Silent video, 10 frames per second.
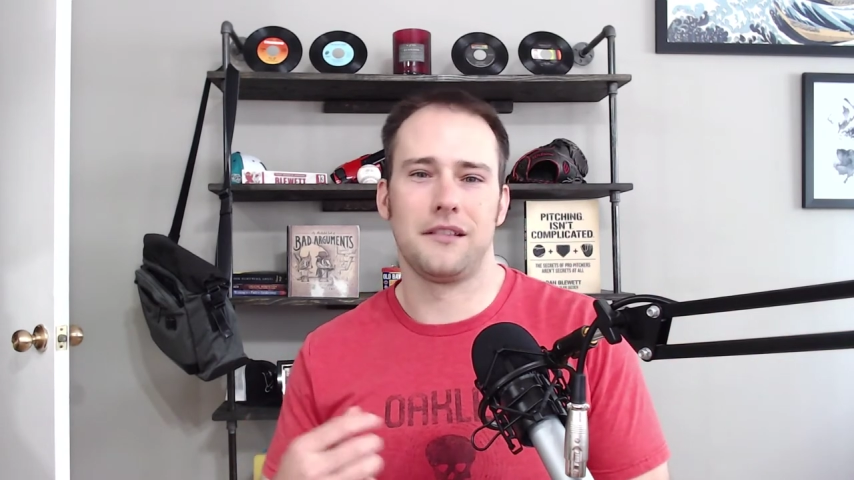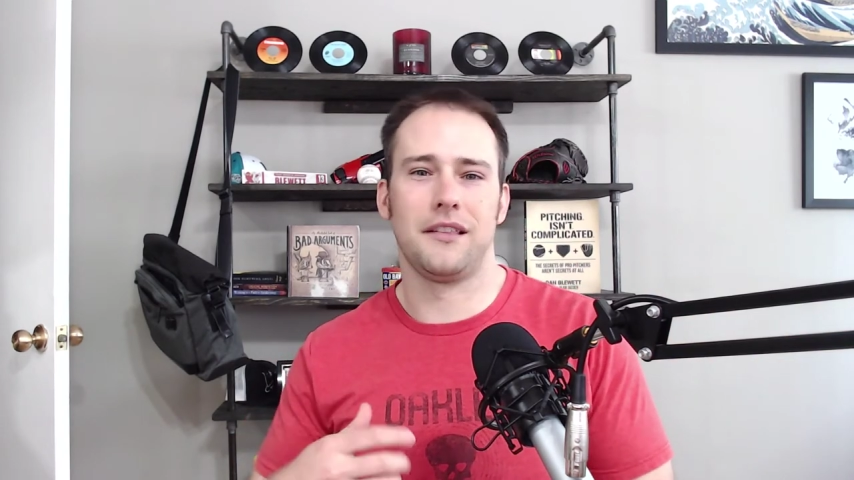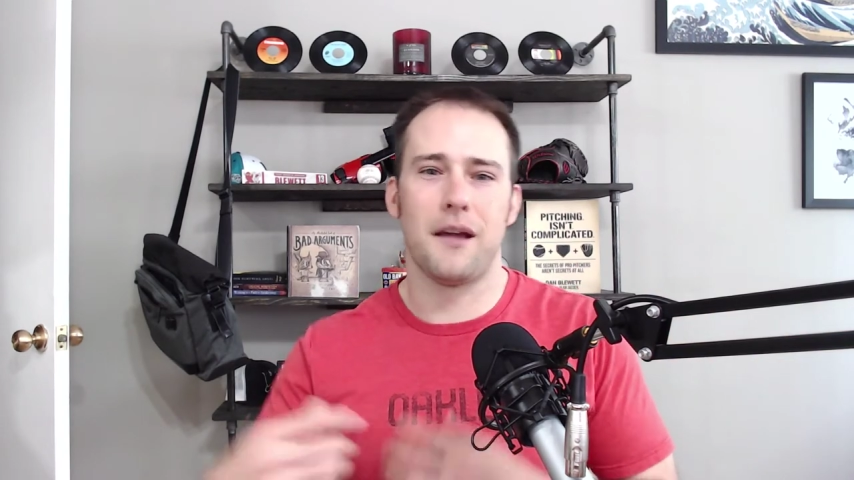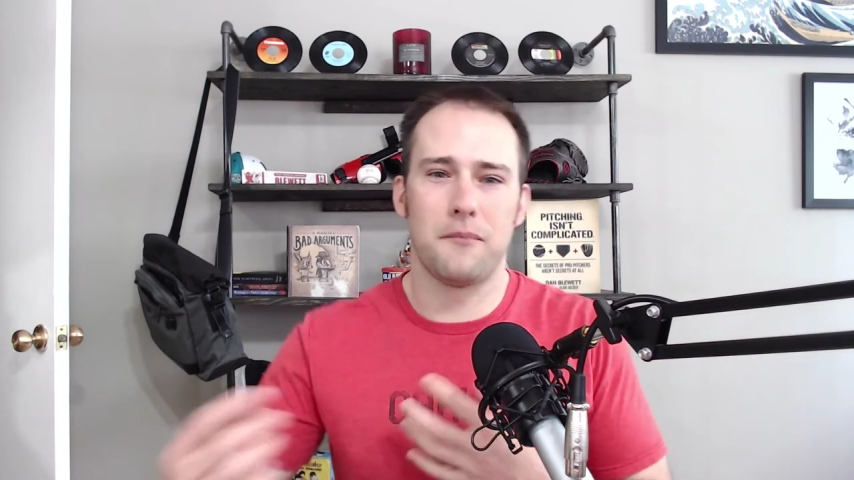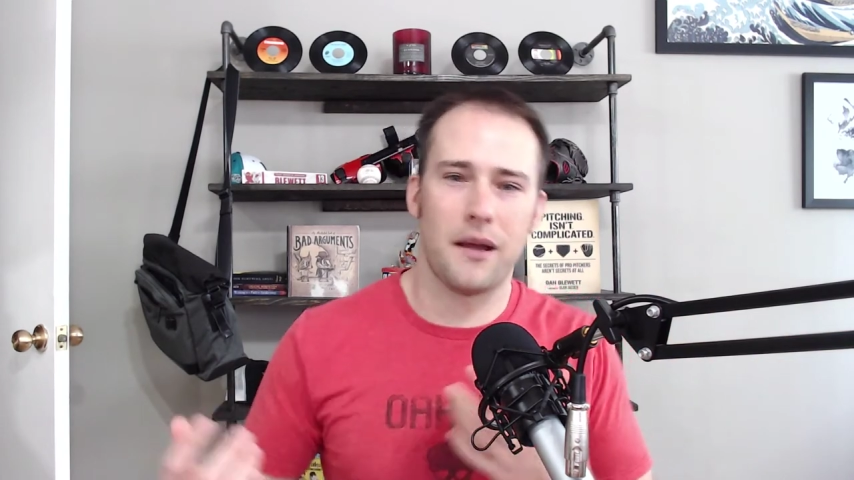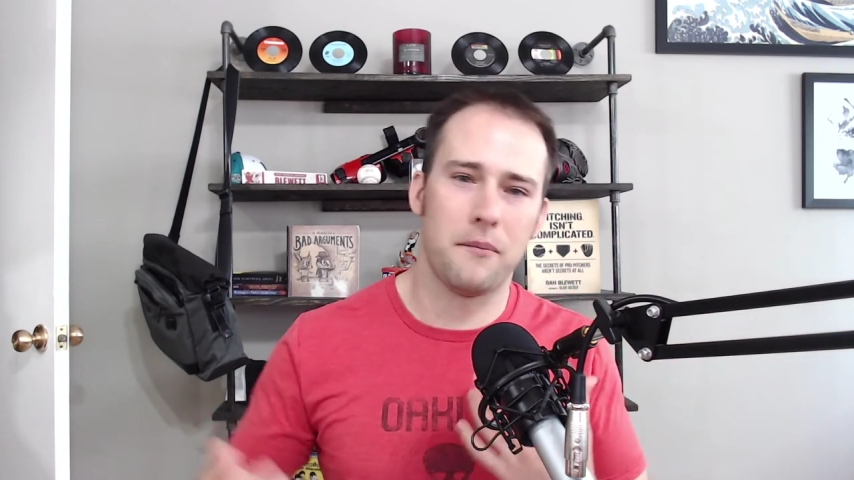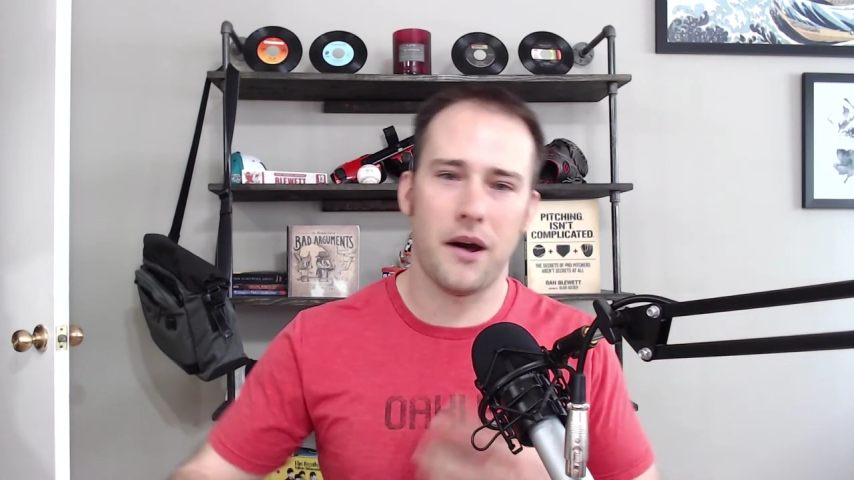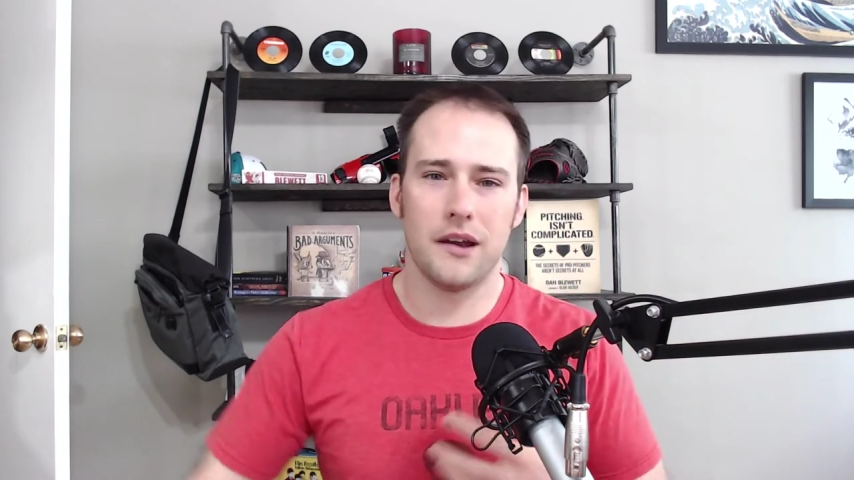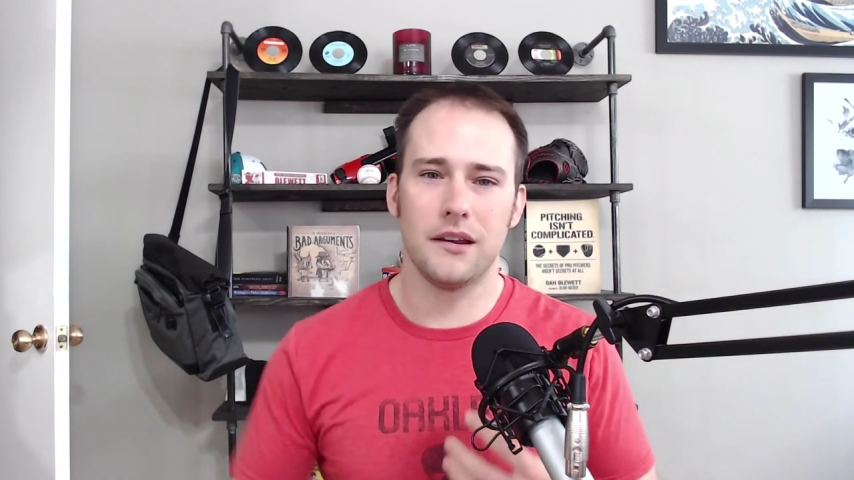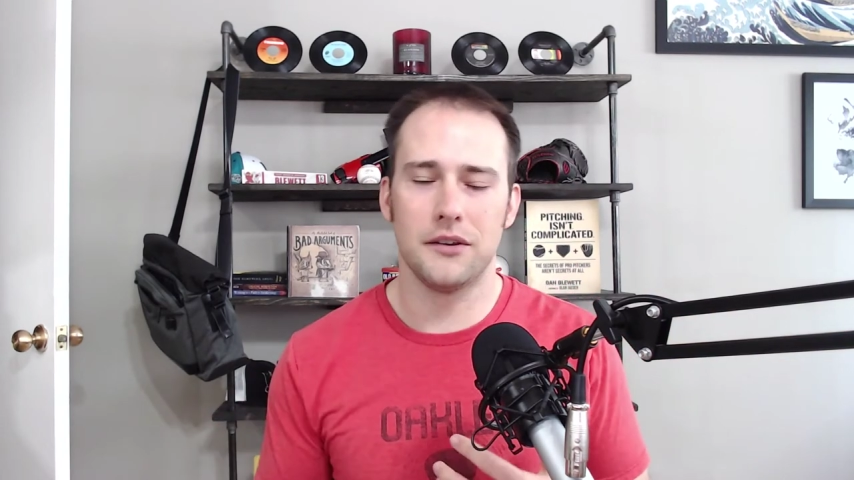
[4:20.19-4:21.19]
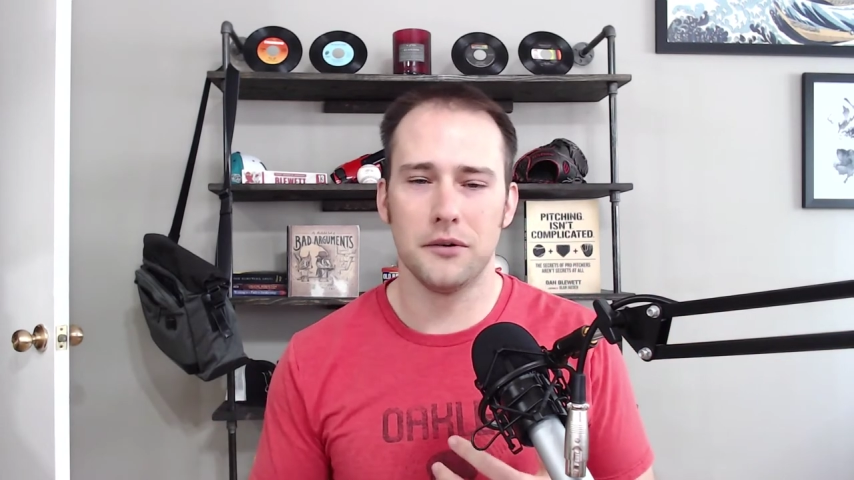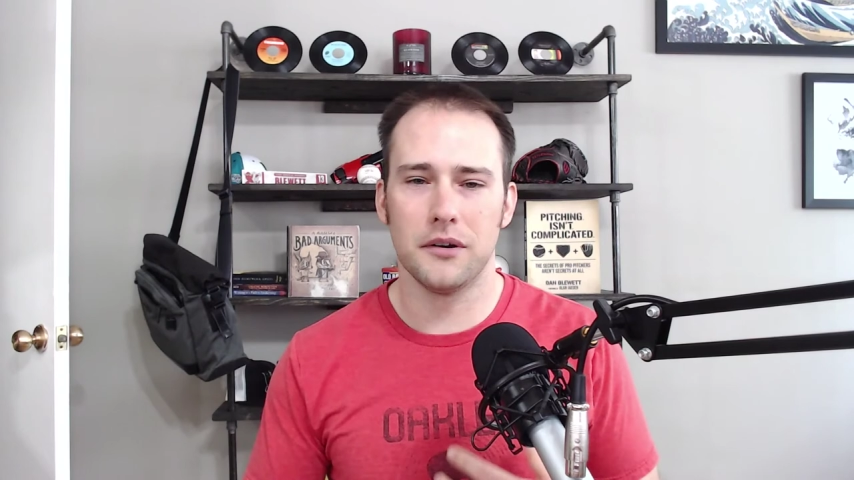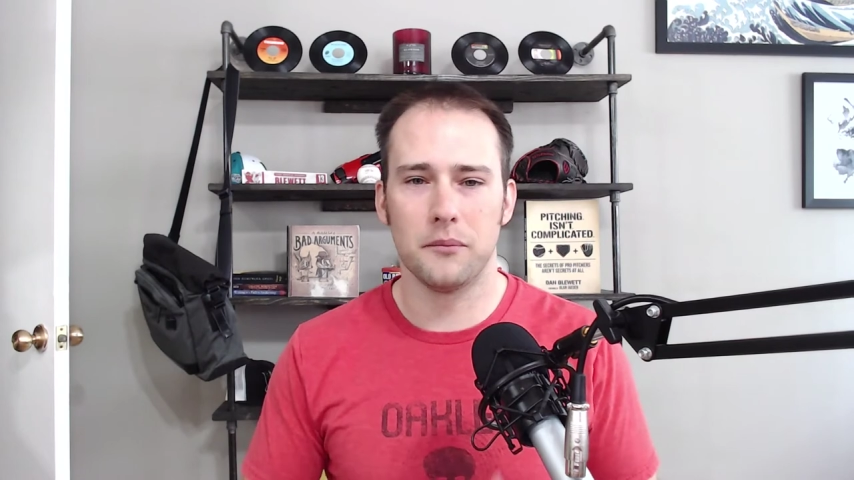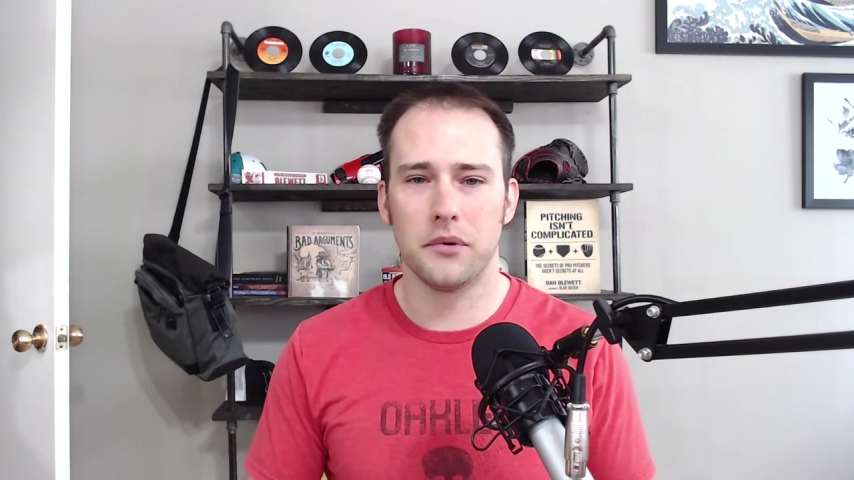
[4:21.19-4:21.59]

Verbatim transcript: let my body do it.